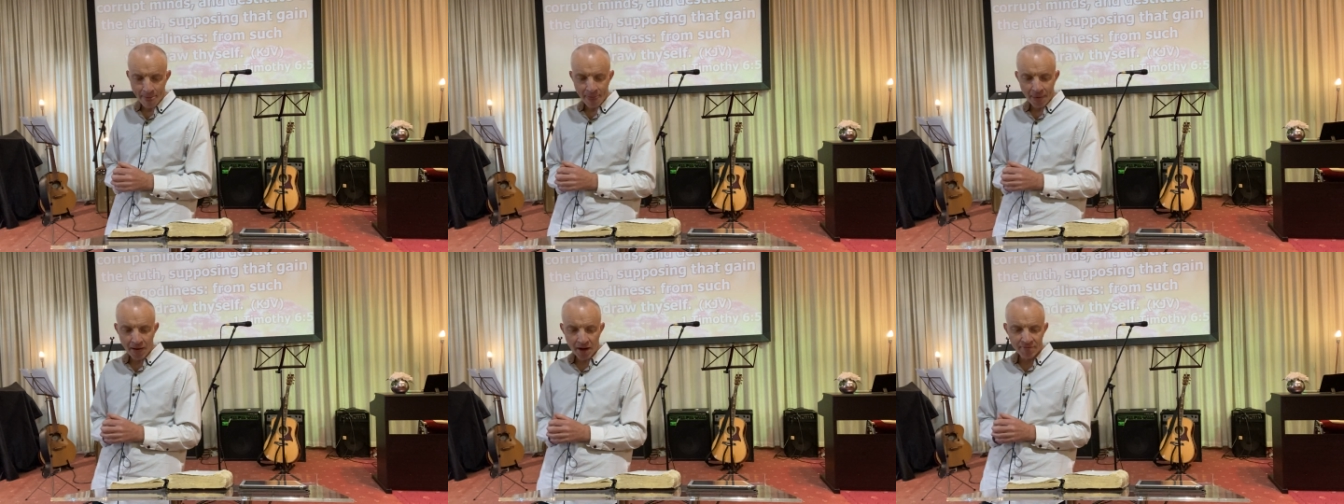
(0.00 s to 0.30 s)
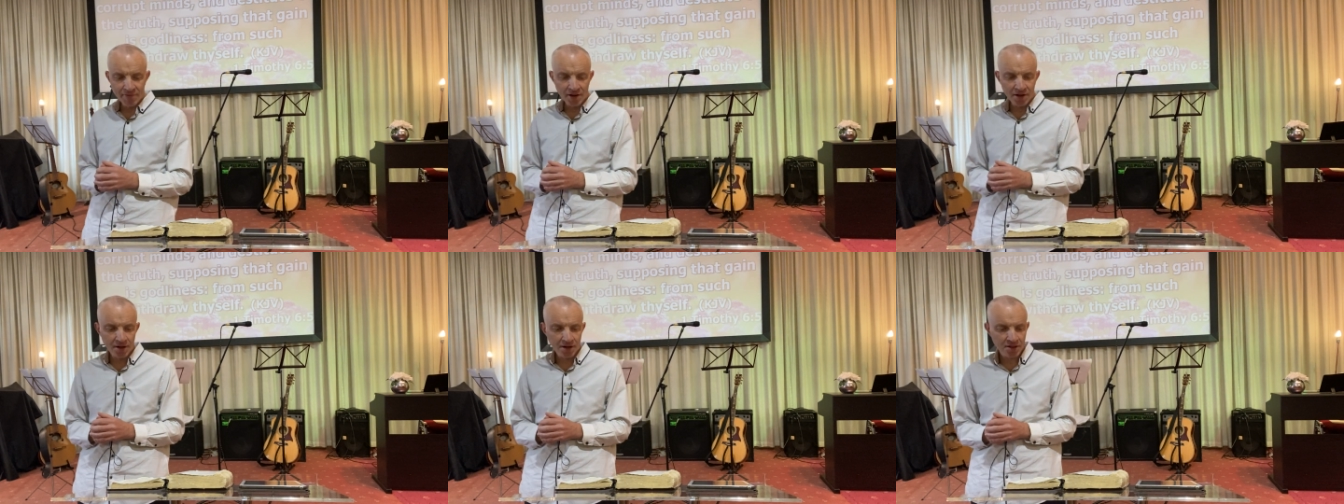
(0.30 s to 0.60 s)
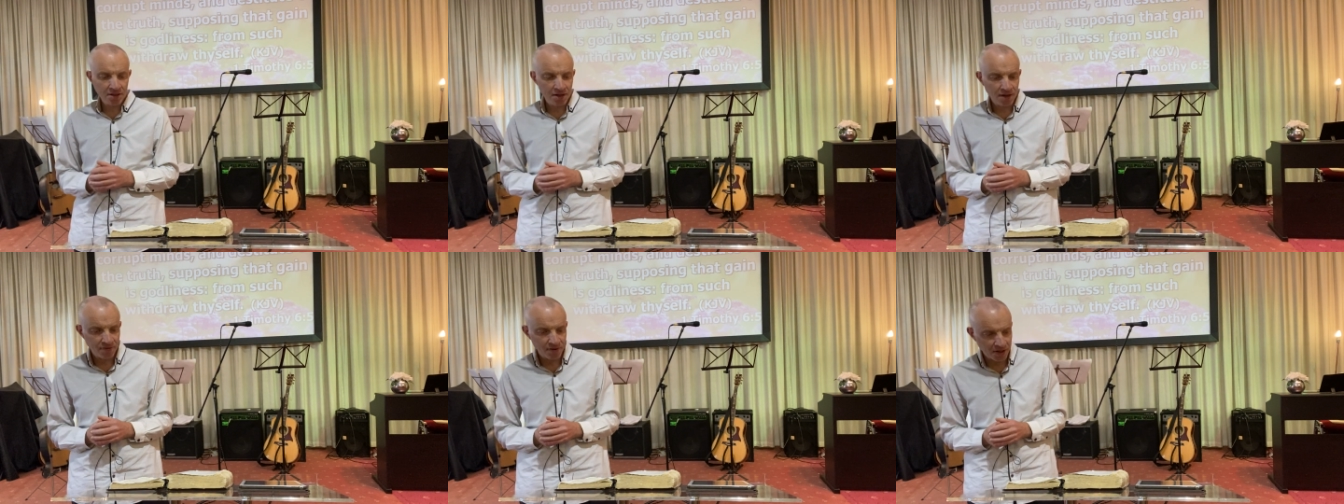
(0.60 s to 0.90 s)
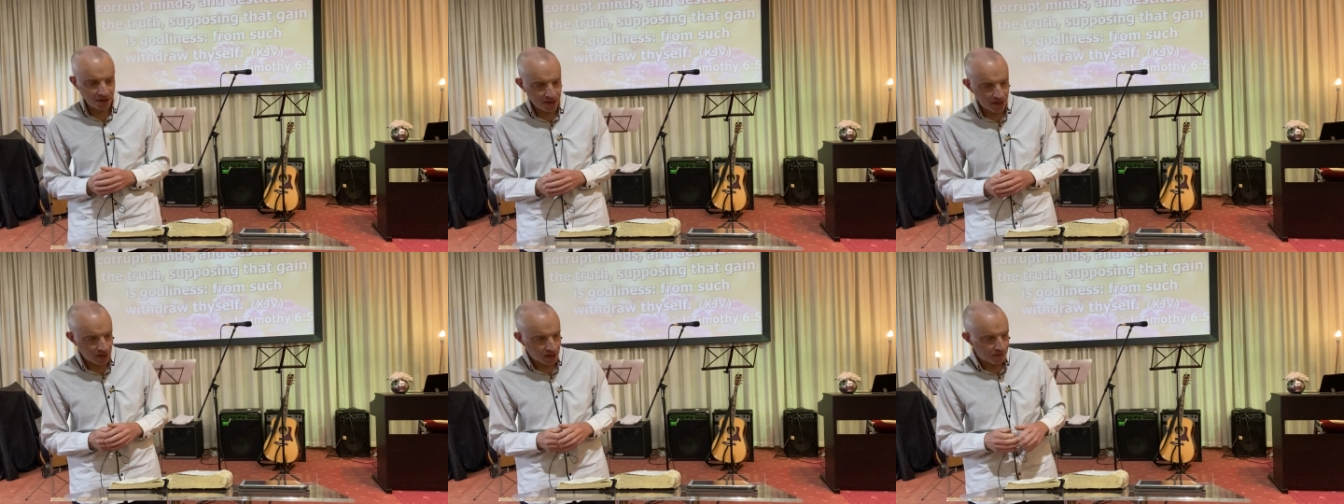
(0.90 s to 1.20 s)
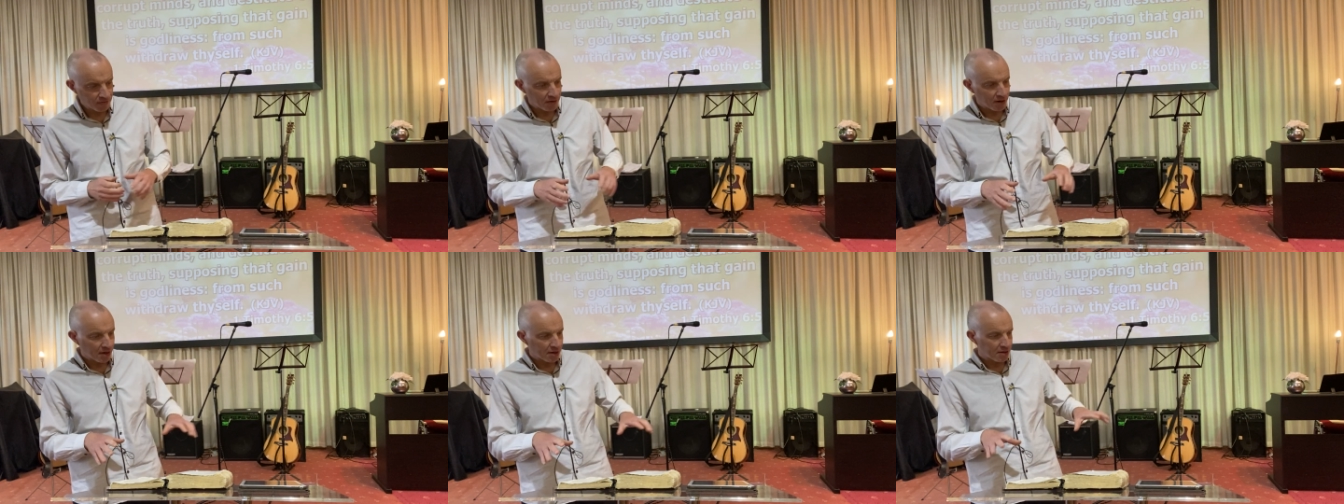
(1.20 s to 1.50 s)
And if you're not, if you're kind
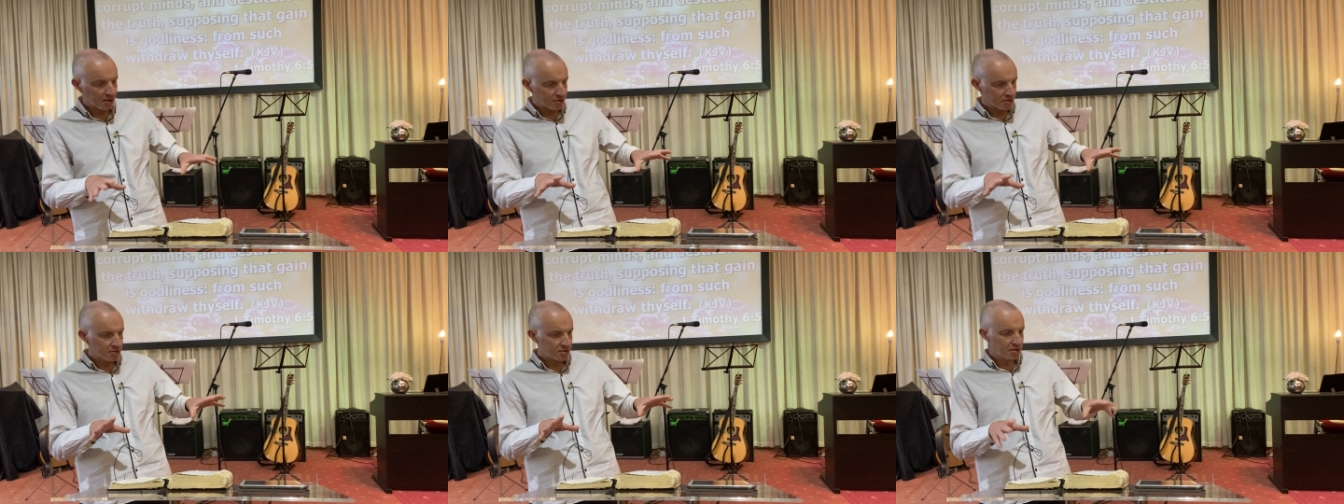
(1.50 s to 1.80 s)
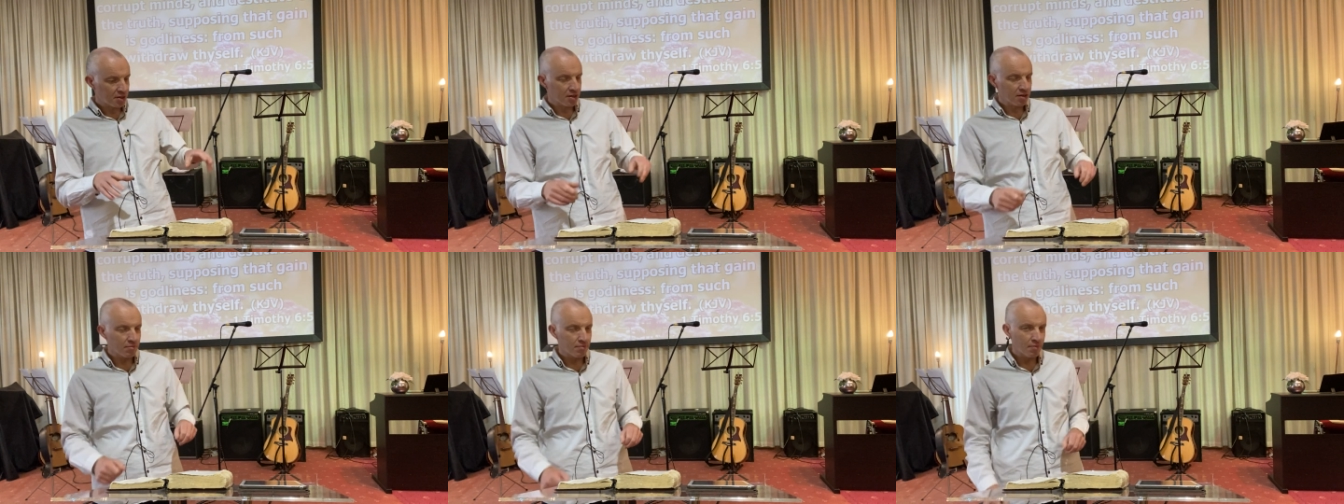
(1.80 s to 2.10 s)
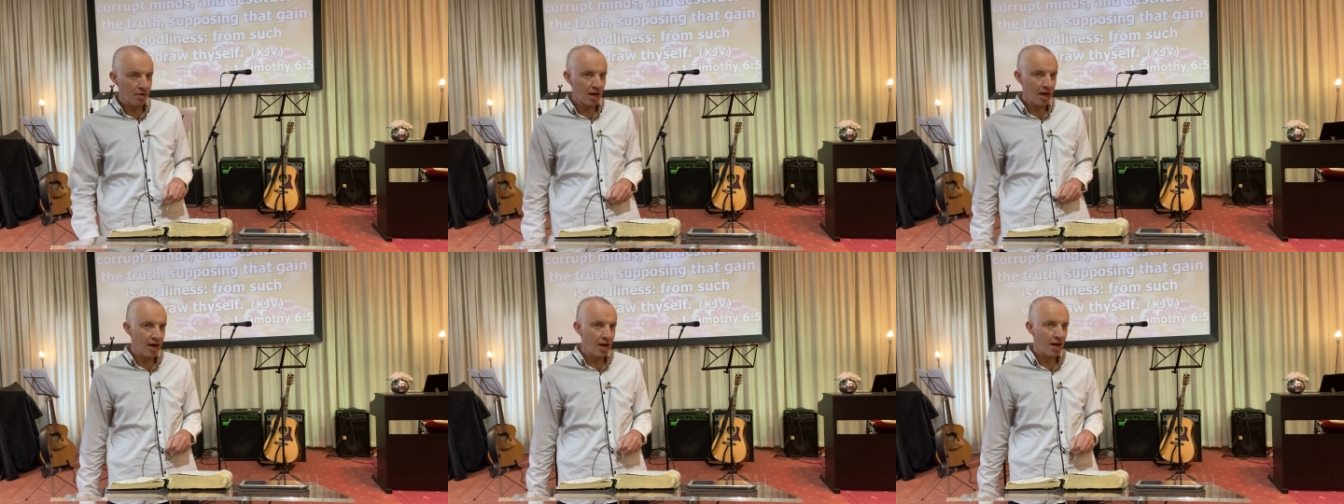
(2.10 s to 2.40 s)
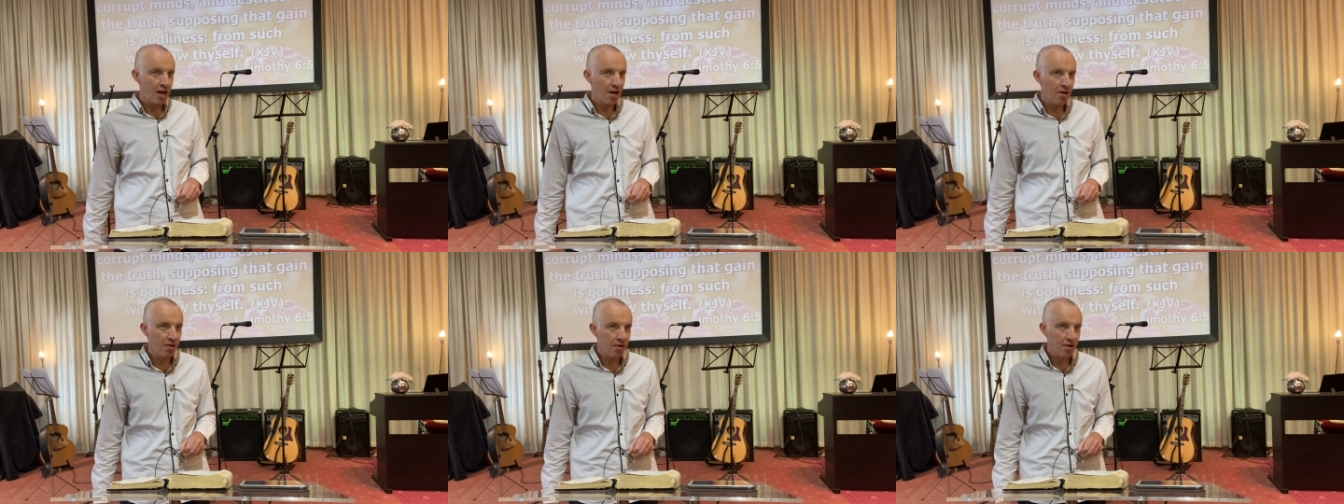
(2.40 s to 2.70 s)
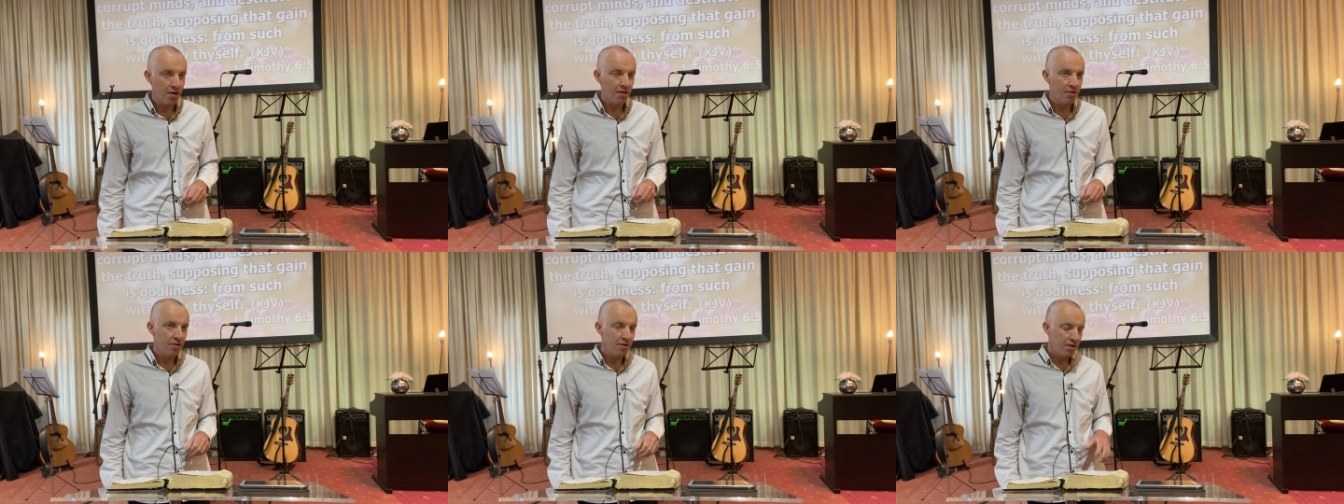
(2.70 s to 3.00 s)
of like just getting by or
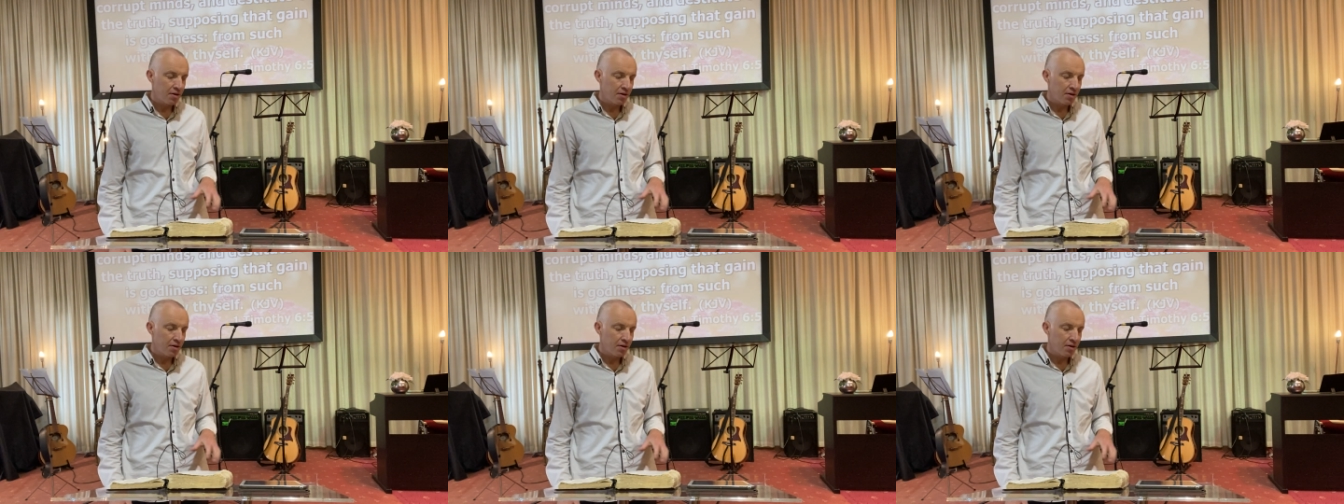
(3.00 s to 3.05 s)
you're